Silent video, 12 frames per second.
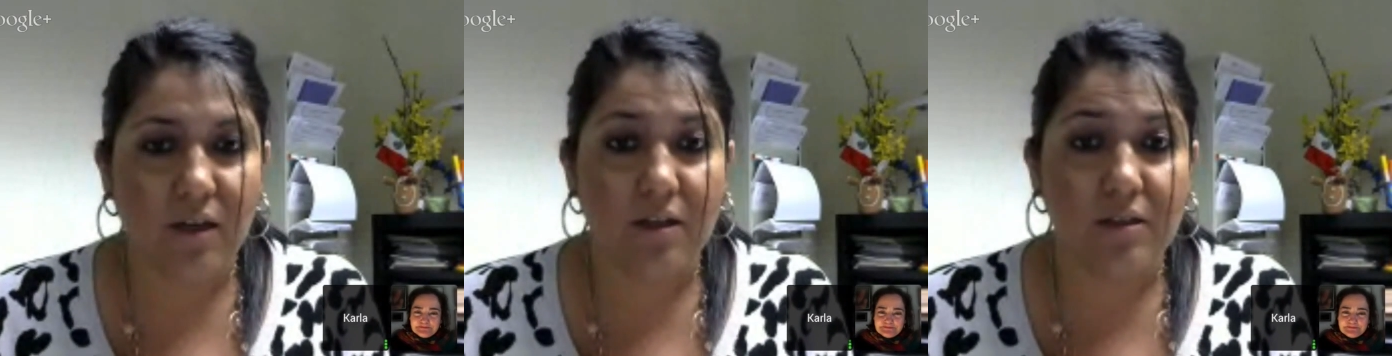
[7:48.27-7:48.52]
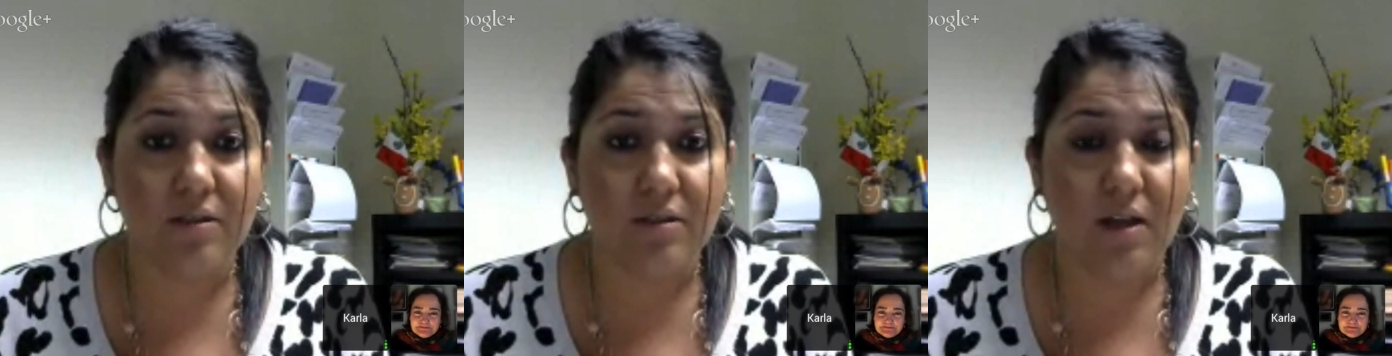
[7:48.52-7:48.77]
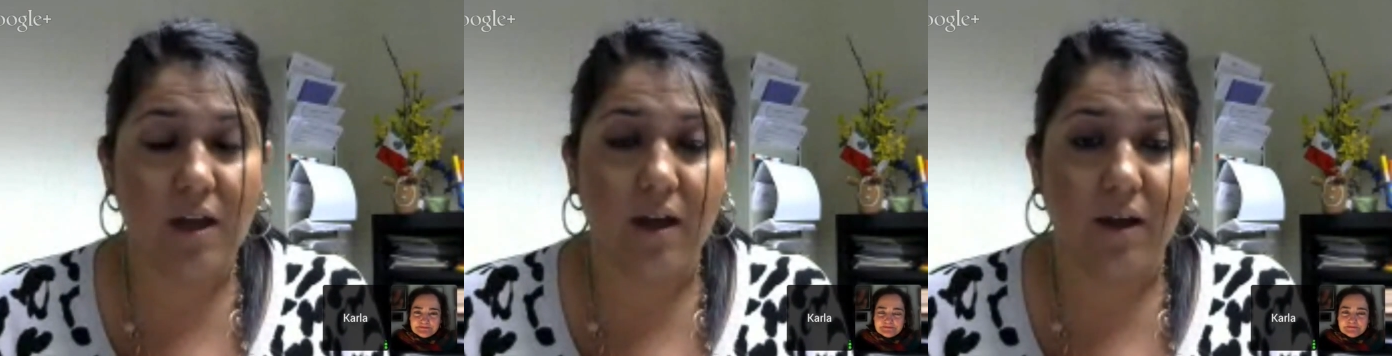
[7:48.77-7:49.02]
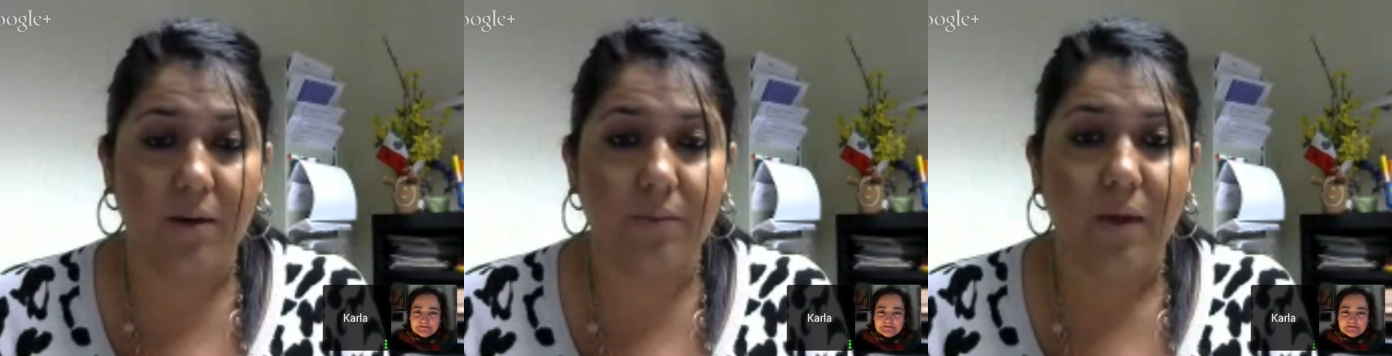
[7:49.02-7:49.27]
Speaker 1: us
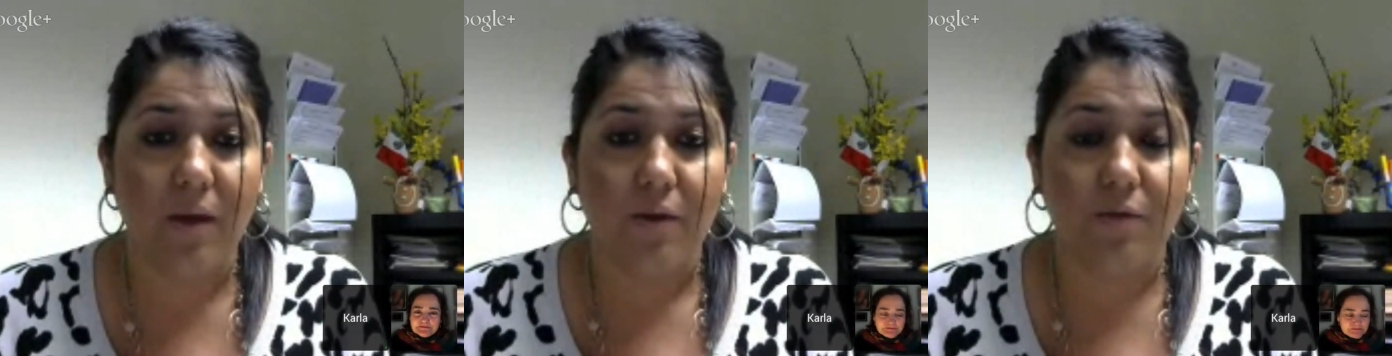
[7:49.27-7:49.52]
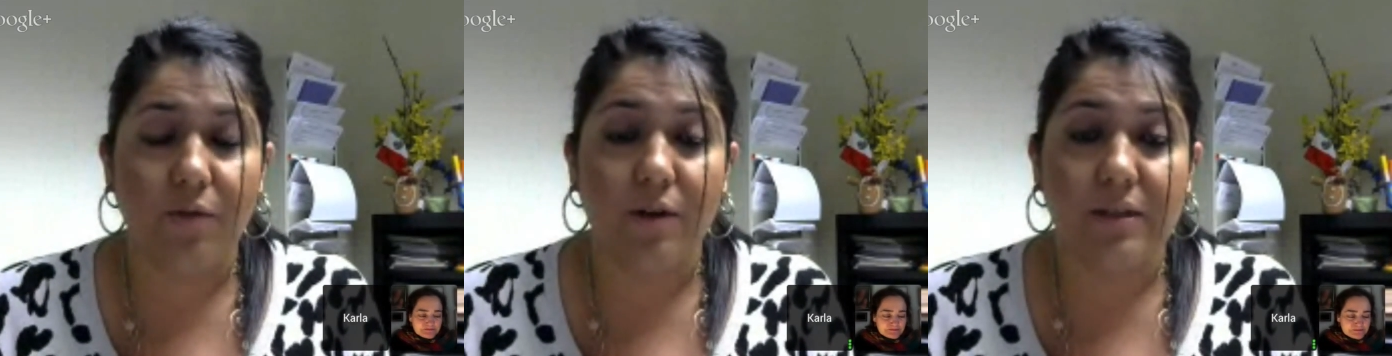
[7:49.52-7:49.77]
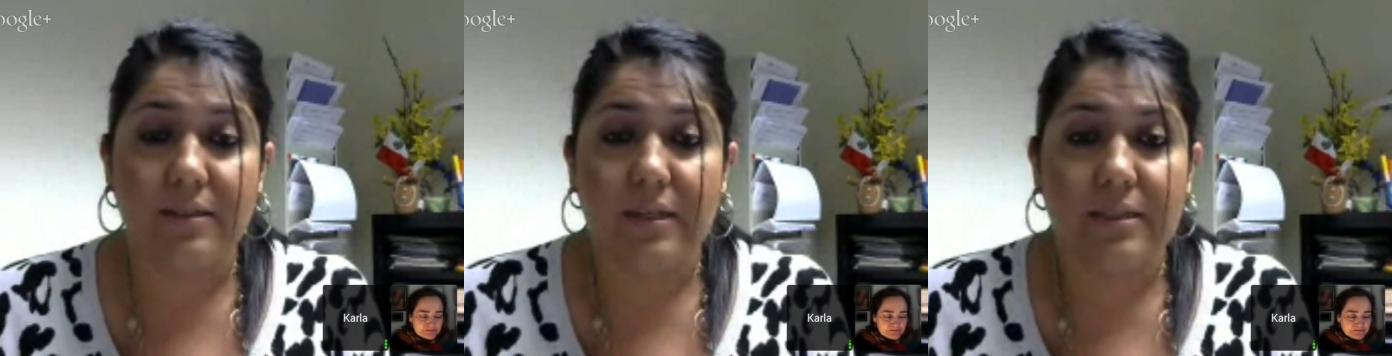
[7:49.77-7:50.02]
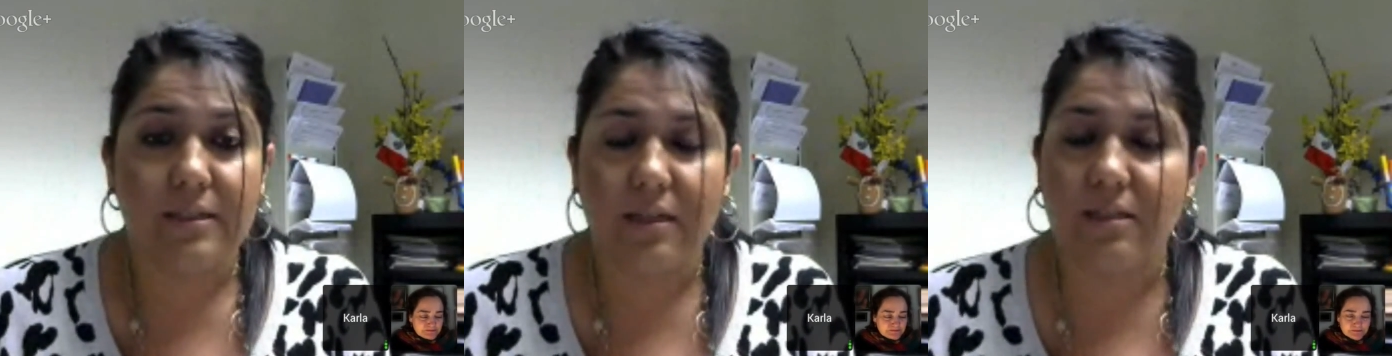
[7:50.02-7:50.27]
uh, for
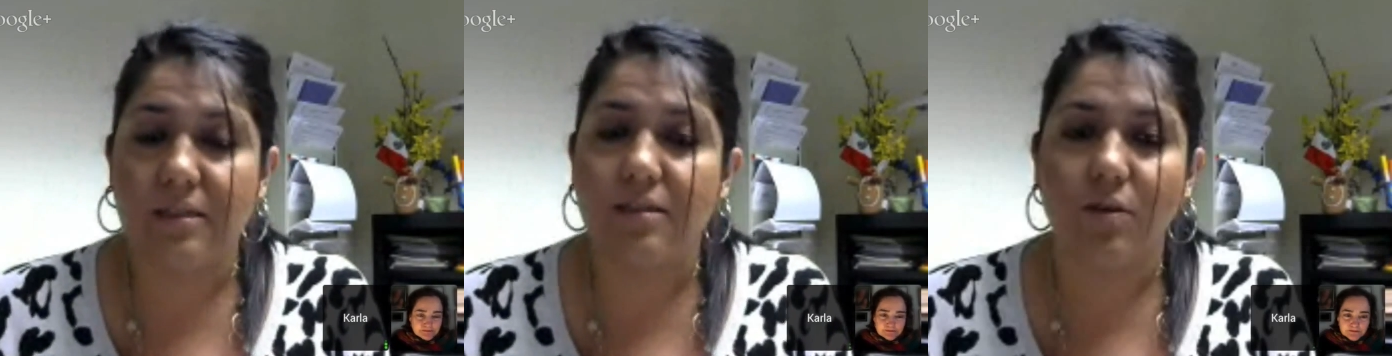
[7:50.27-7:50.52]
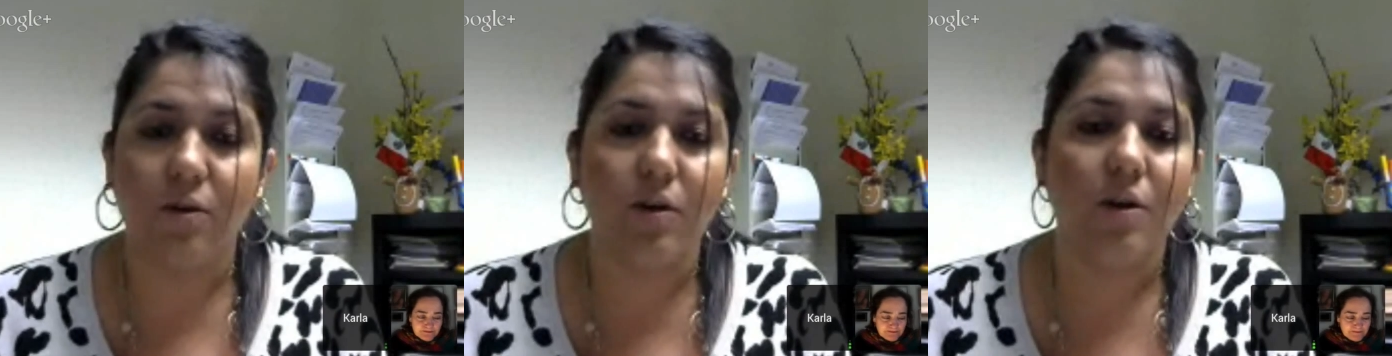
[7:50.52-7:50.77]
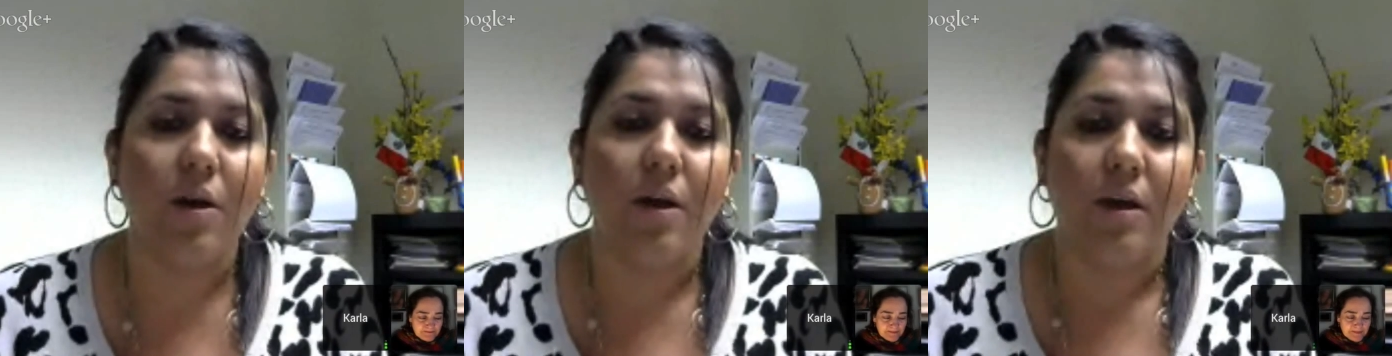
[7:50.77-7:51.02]
assistance or